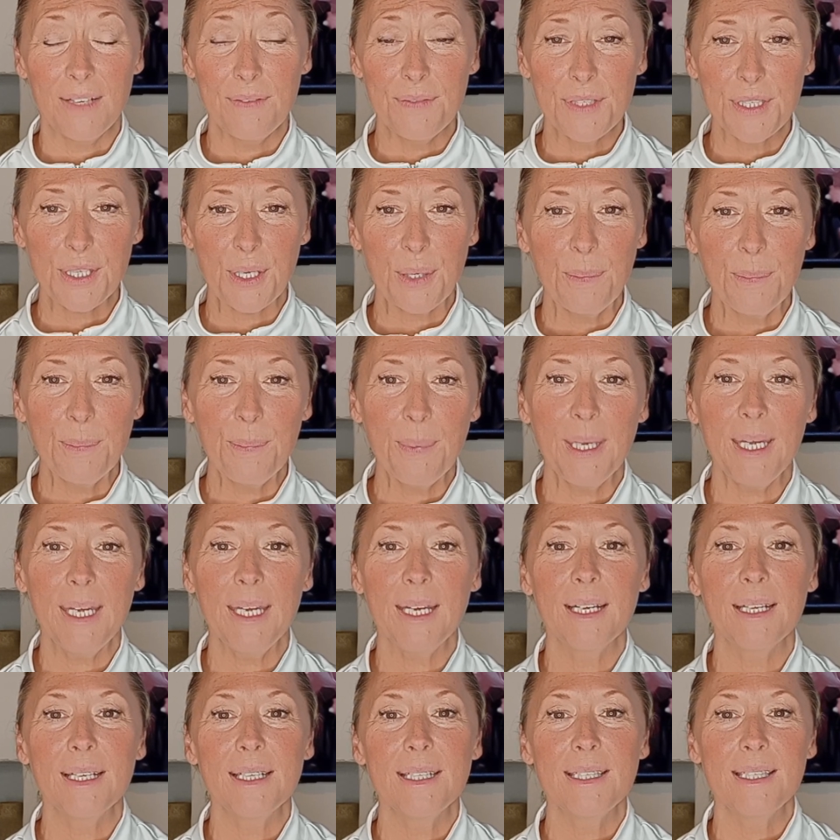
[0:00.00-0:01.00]
So pick
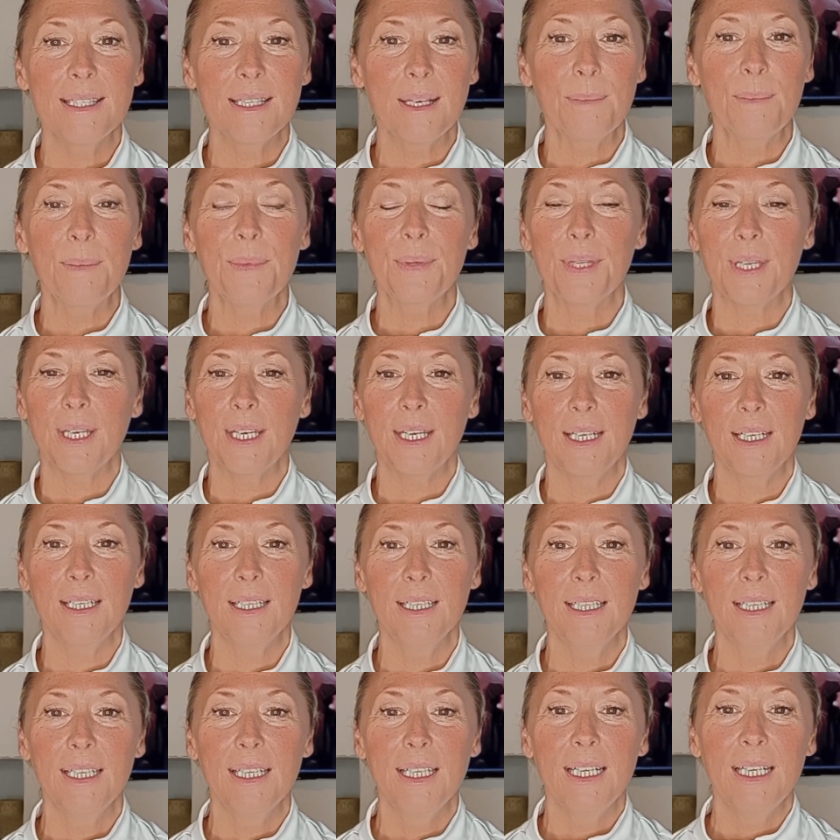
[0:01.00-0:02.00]
something
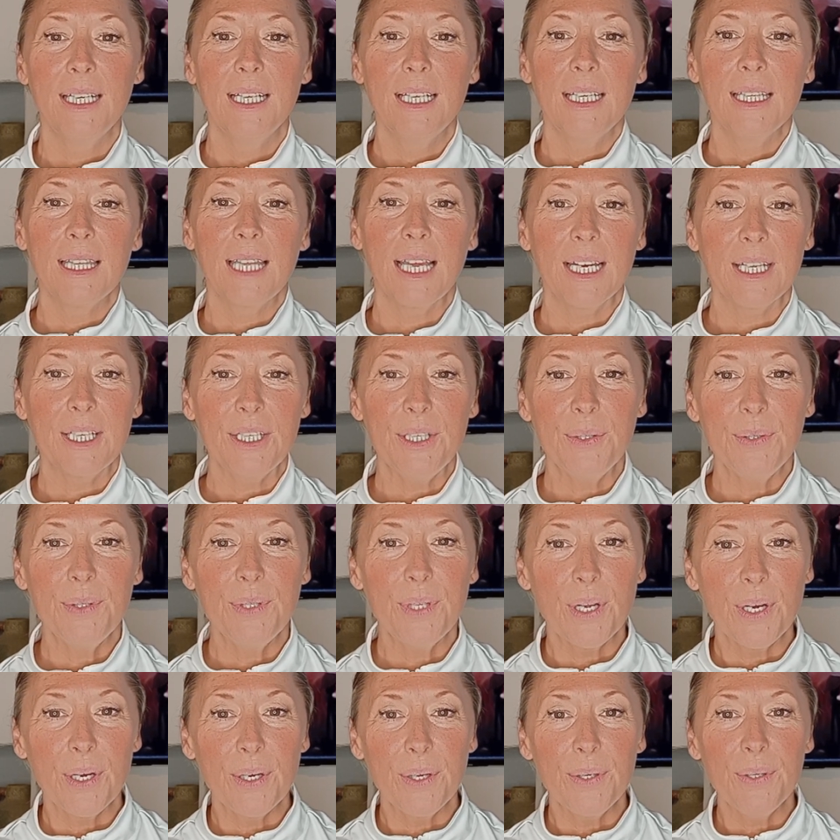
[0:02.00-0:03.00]
that you
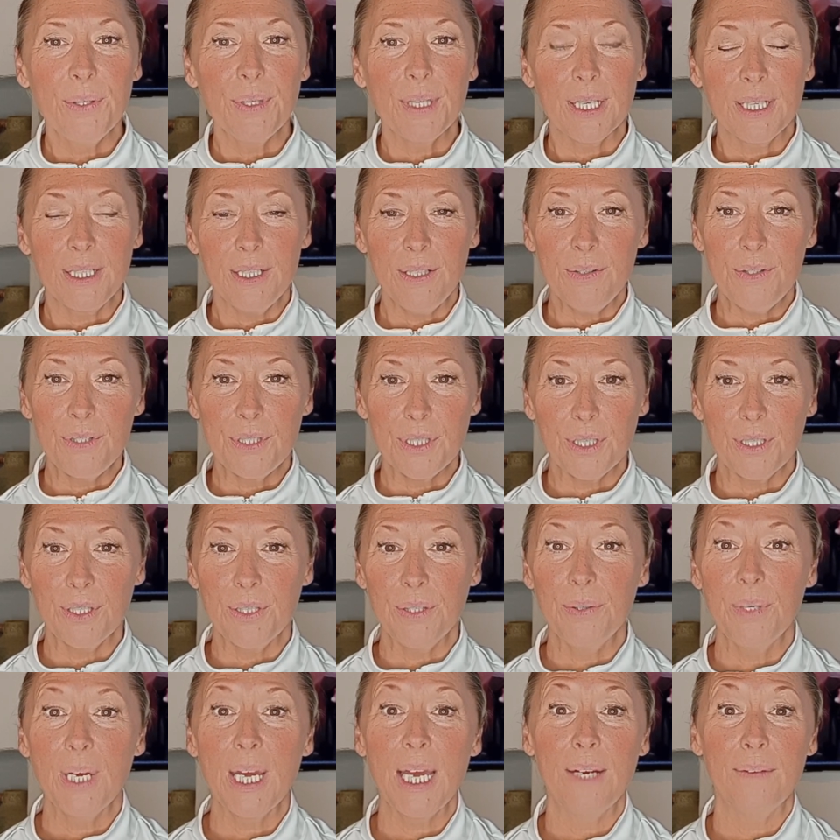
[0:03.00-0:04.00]
know that you
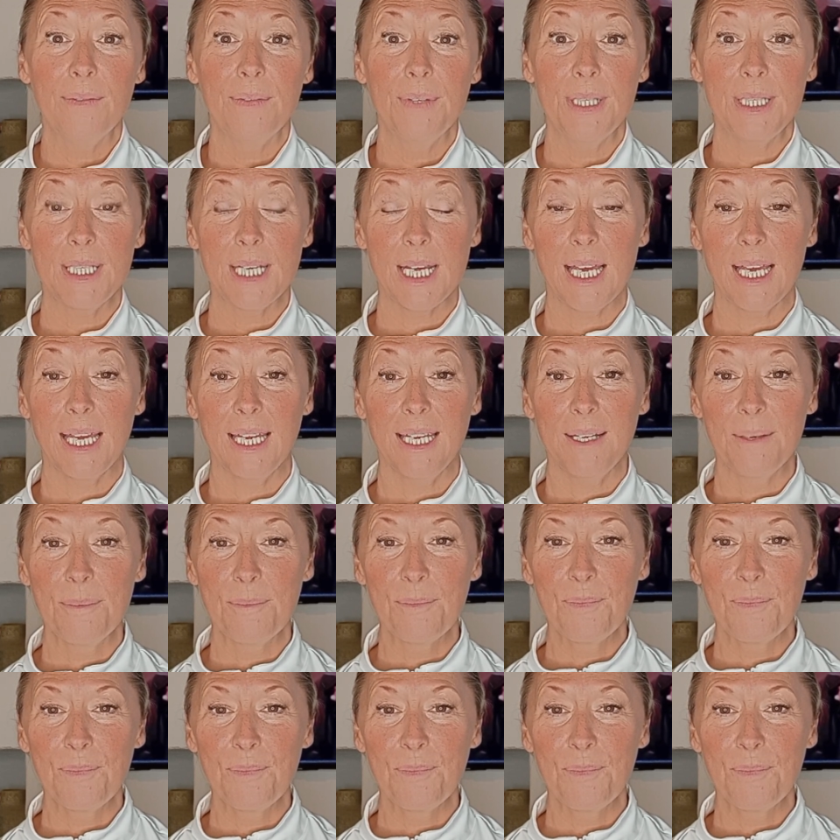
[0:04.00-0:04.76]
do every day,